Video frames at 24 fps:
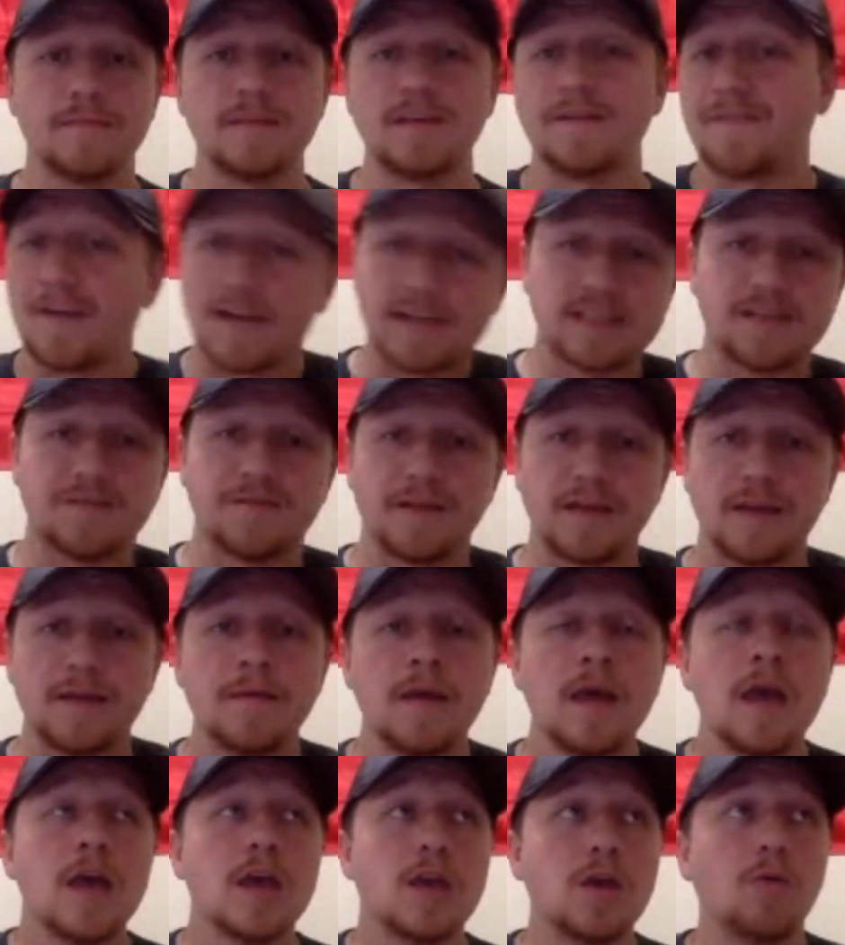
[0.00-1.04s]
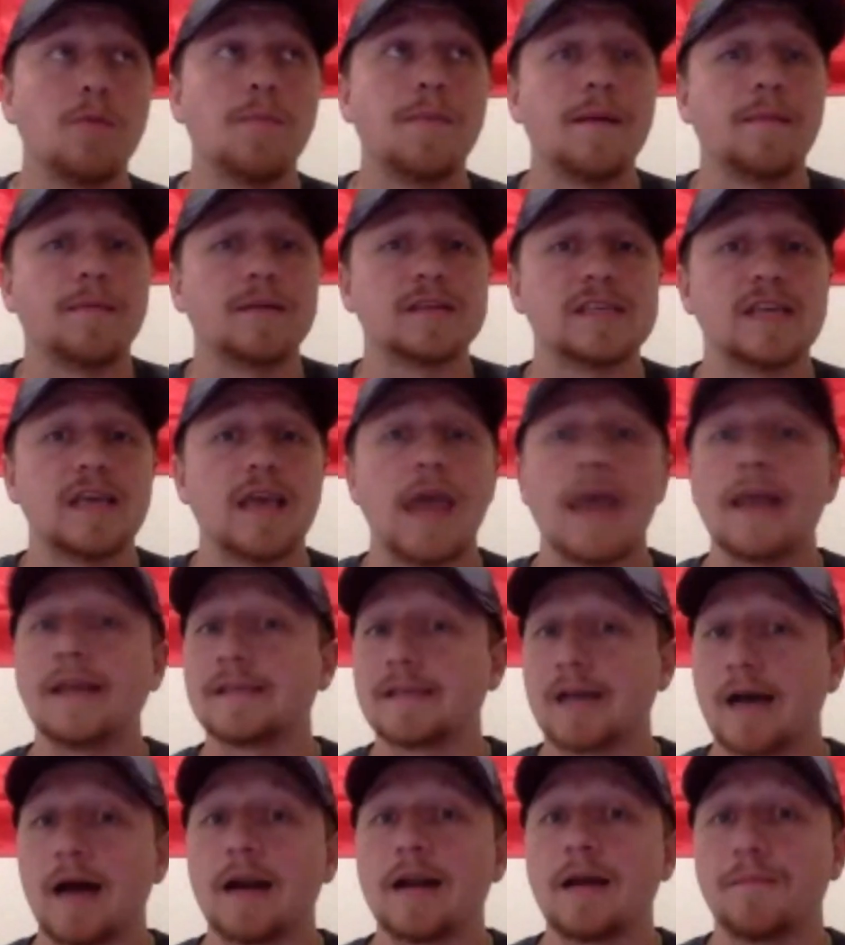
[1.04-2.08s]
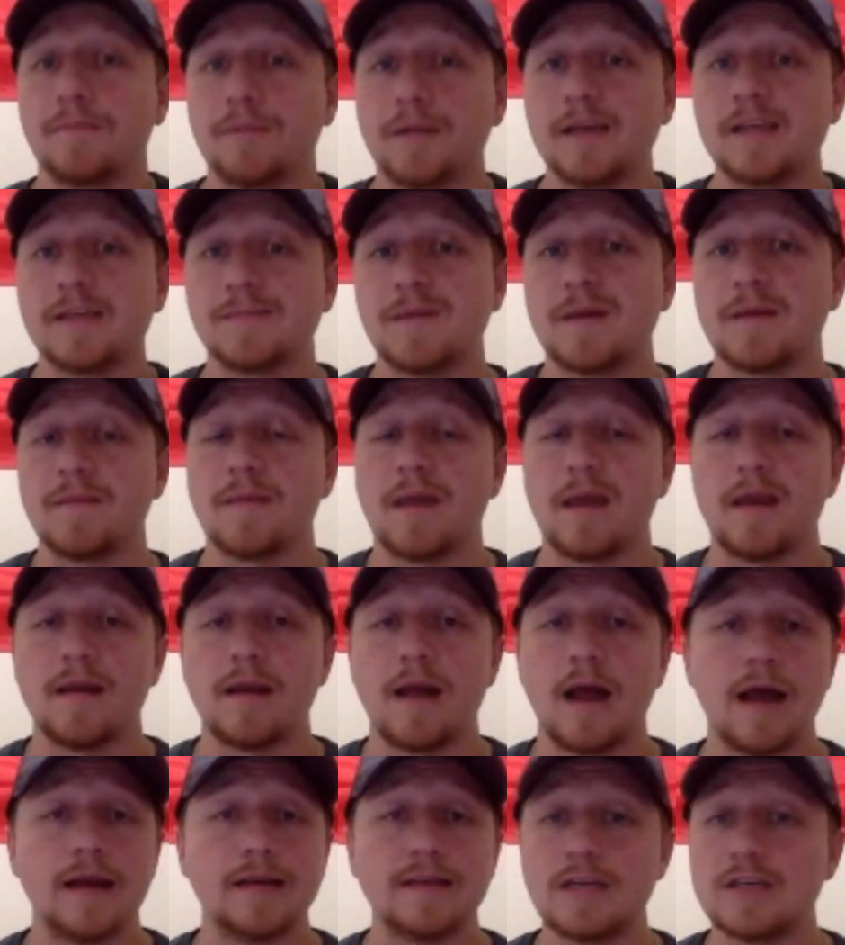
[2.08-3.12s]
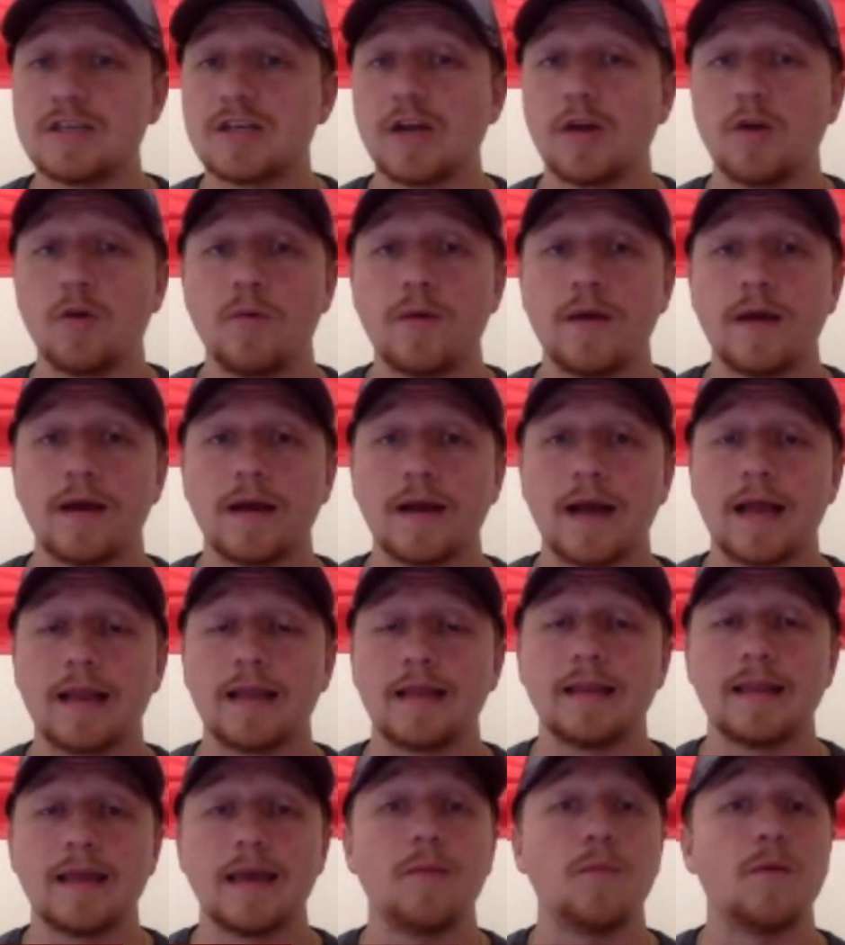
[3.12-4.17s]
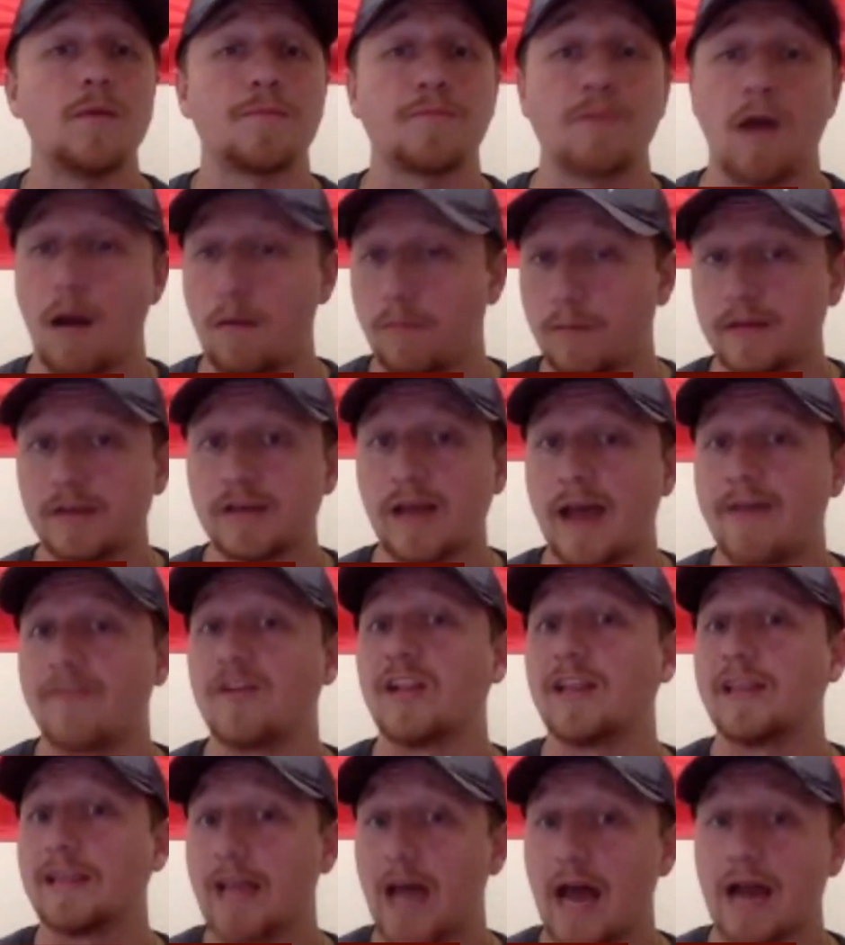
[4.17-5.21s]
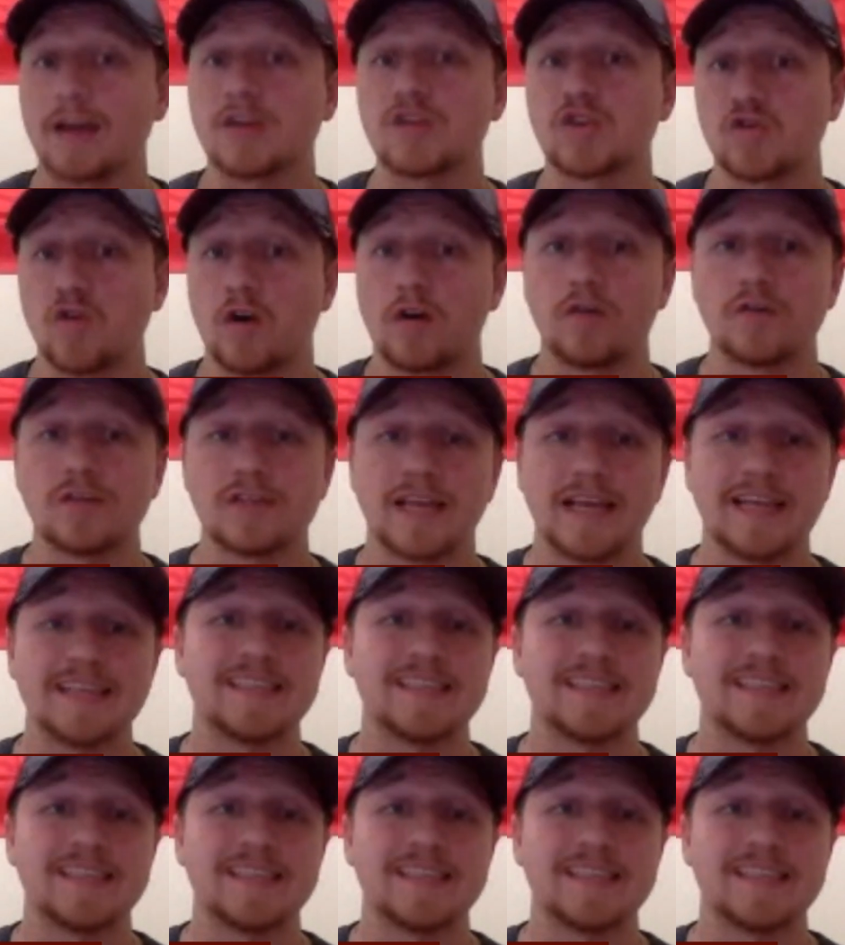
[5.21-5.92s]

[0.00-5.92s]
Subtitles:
Defensively, you would be able to see a ton of plays being made. DJ Uiagalelei would probably have a lot of struggles